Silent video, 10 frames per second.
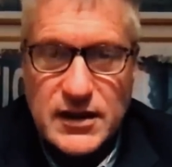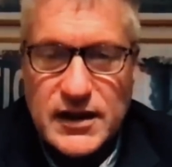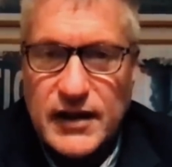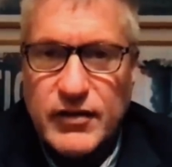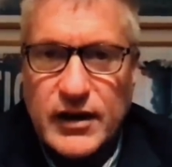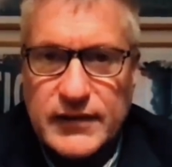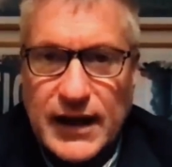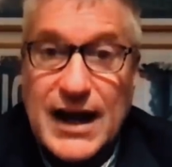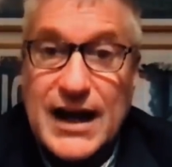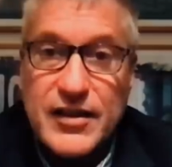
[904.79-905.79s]
It never,
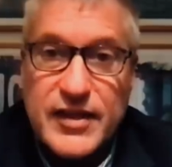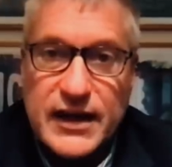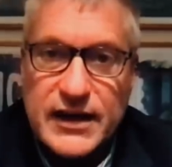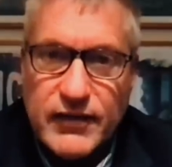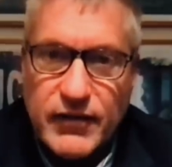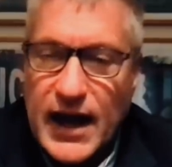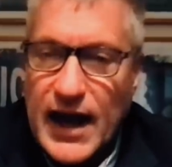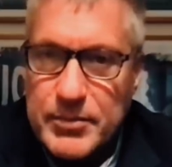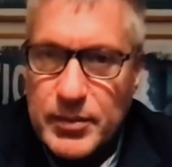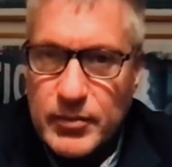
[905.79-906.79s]
that of thing had never
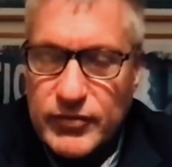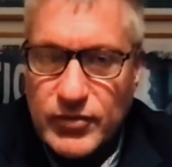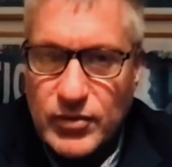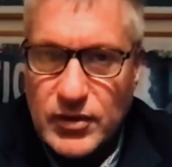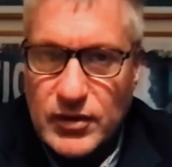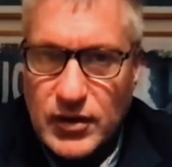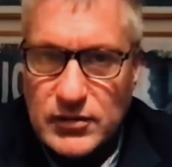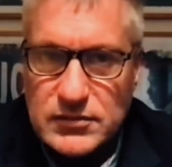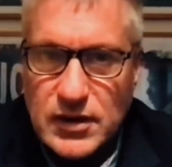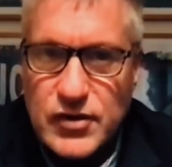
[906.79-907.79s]
happened before in
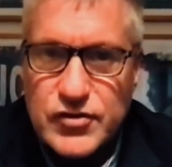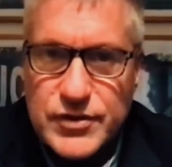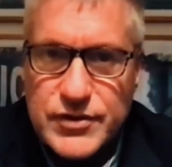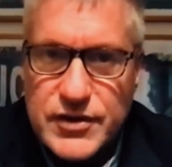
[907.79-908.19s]
our country's